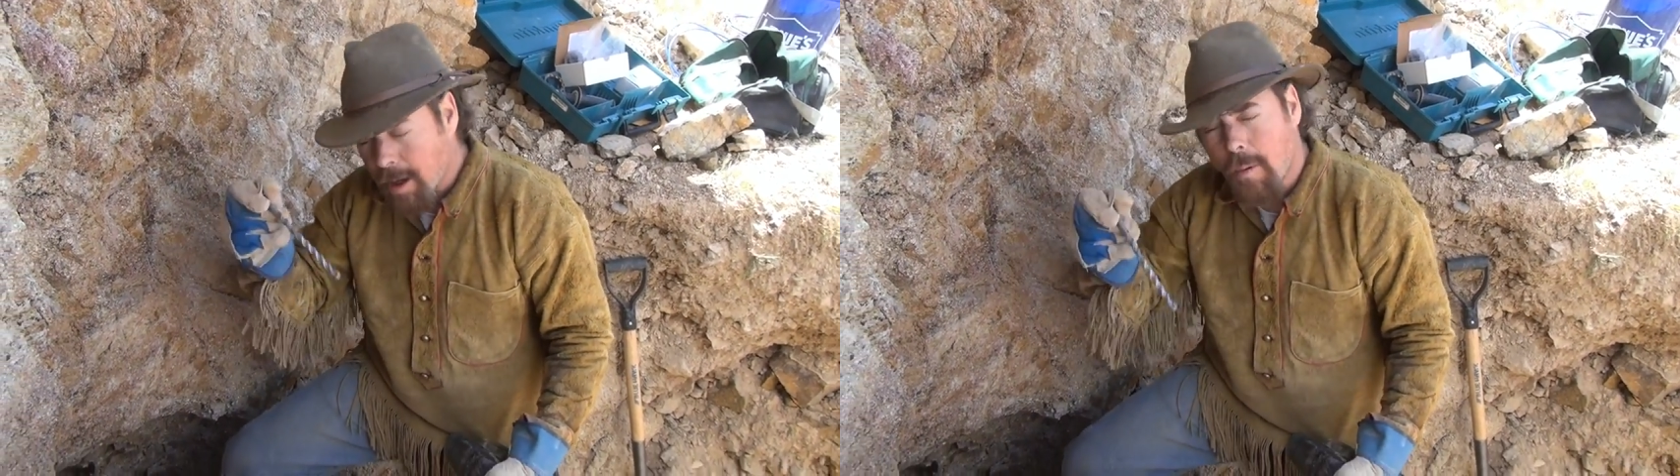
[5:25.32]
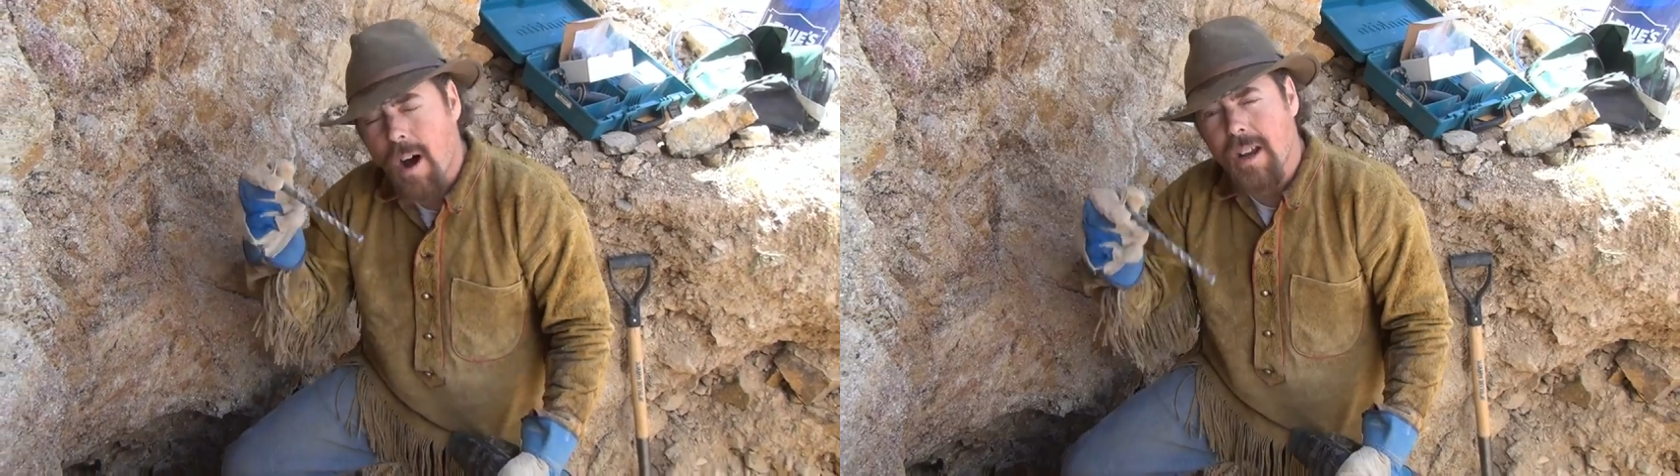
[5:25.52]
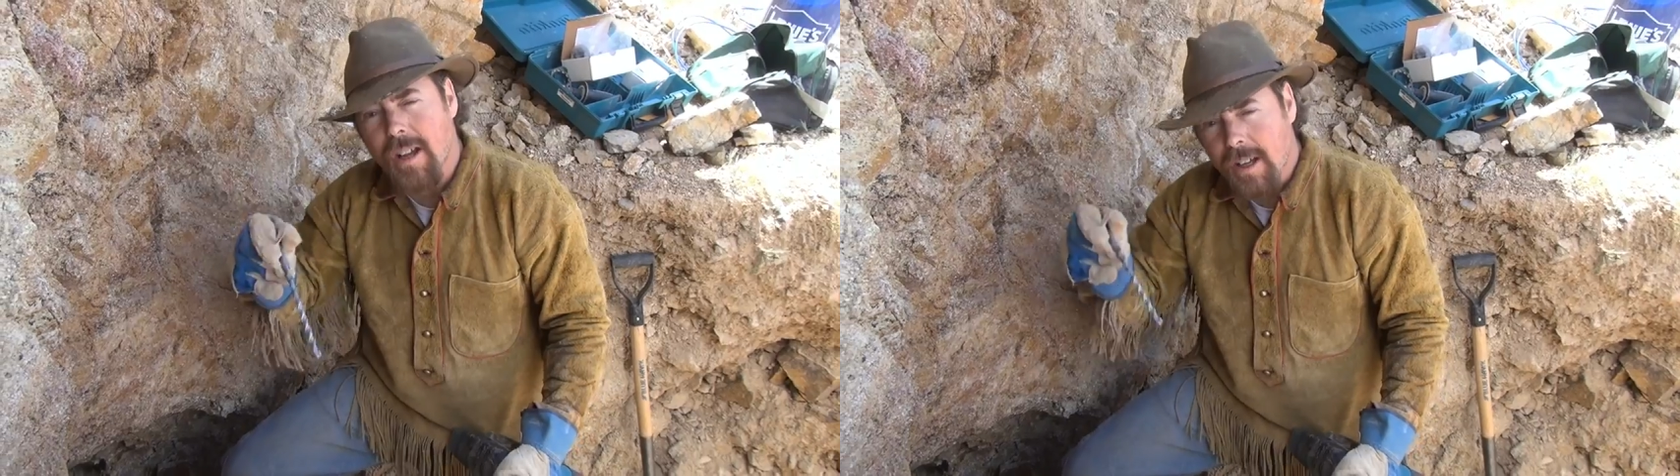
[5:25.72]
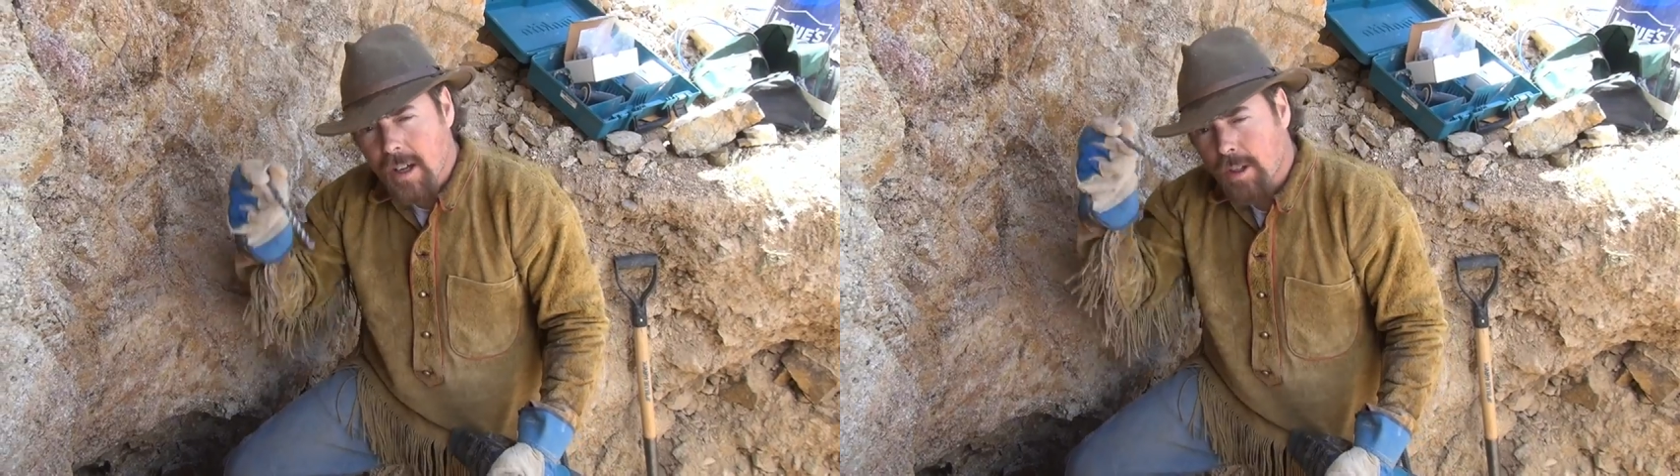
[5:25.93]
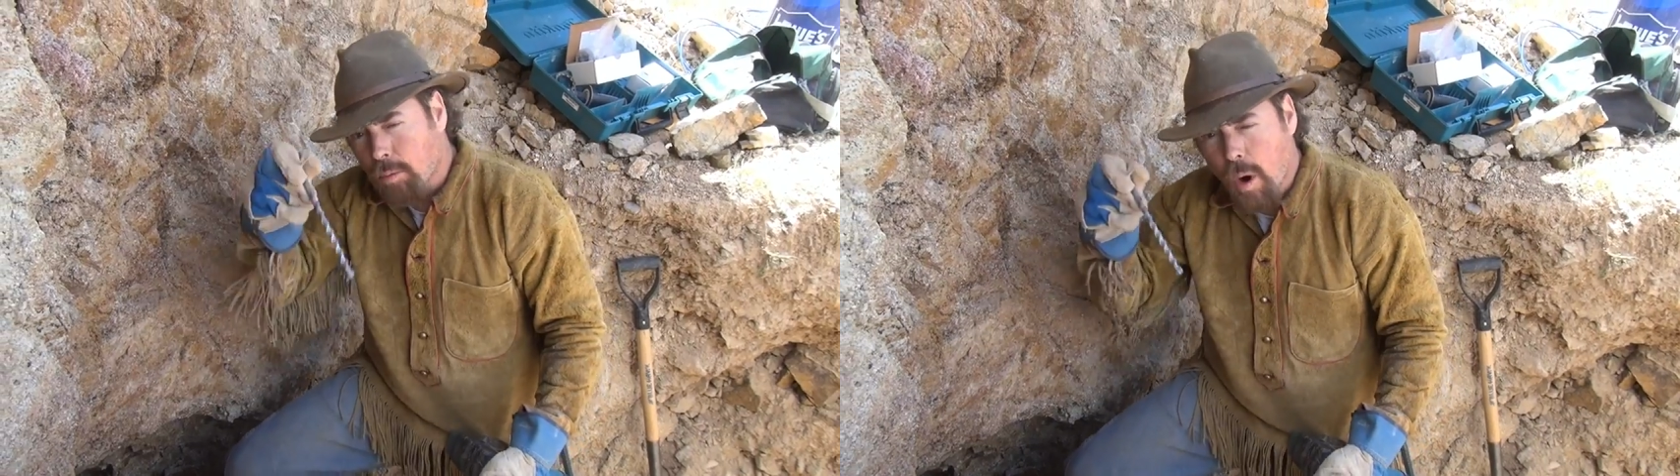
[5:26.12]
going to want to
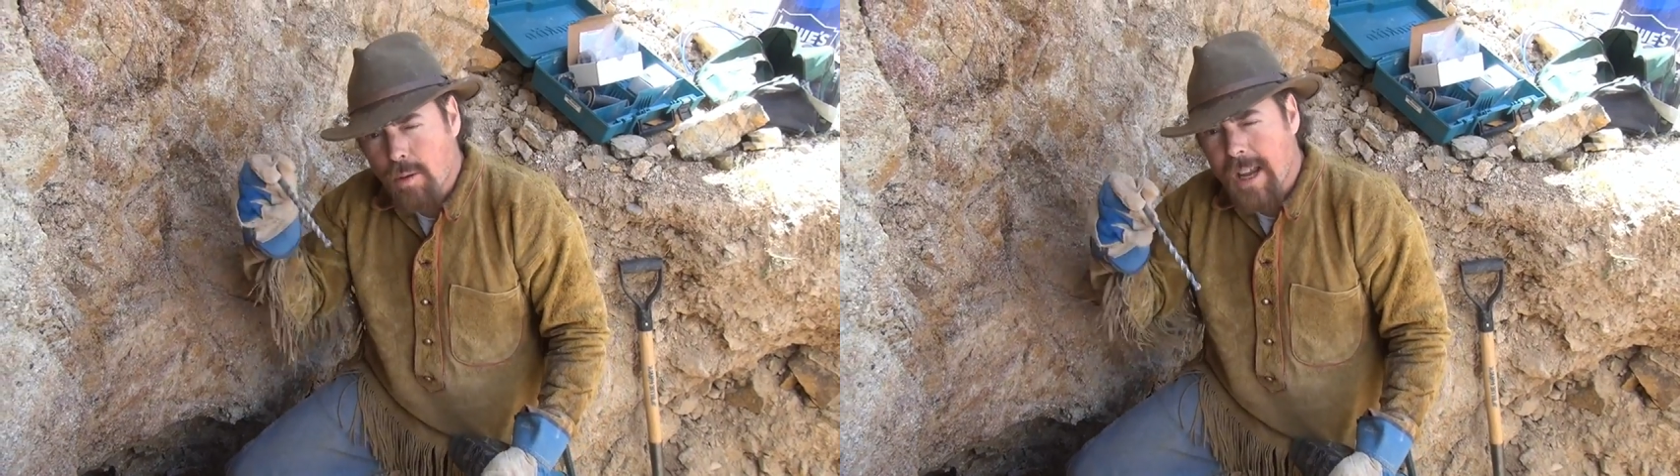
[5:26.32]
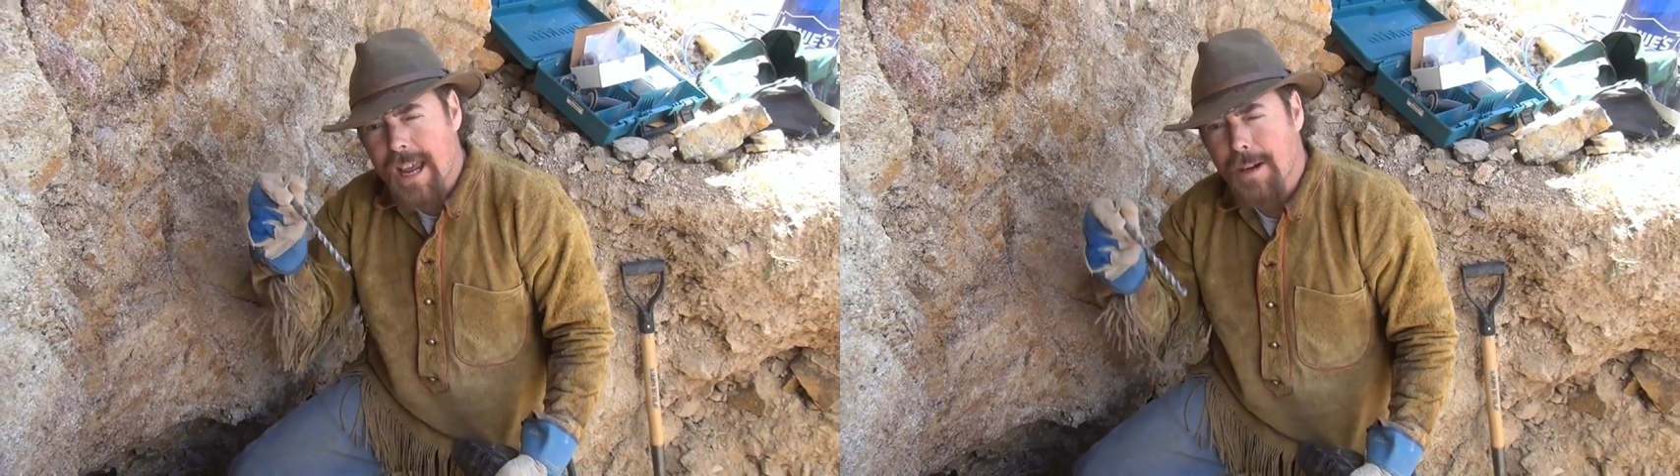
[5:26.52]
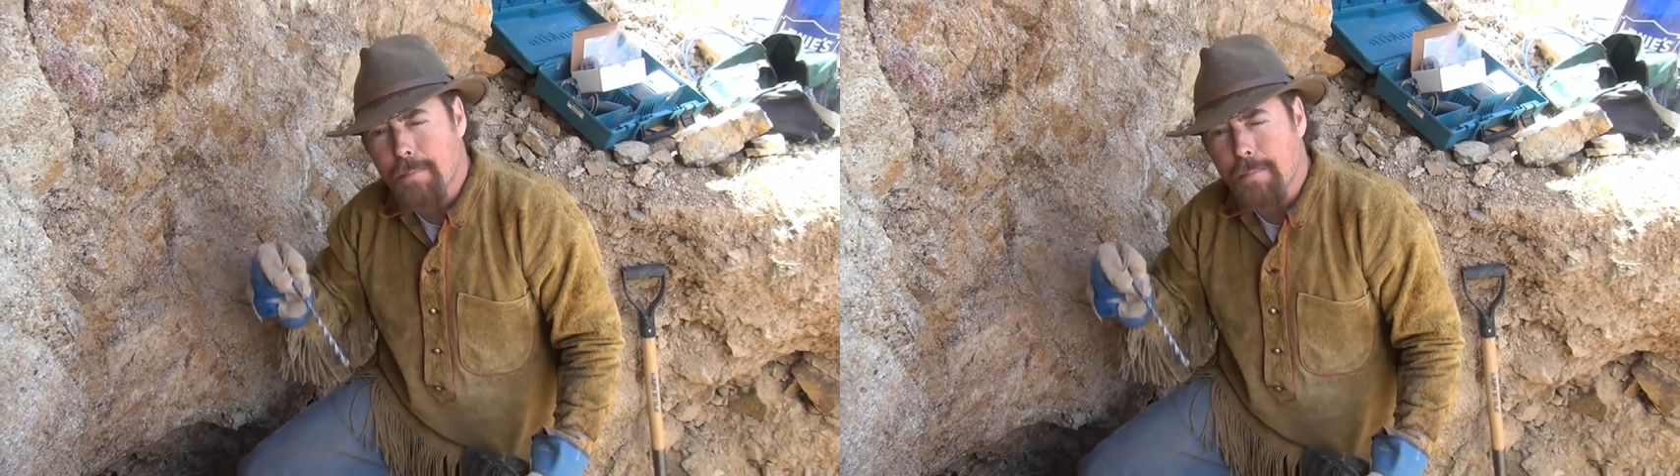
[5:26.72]
rotate your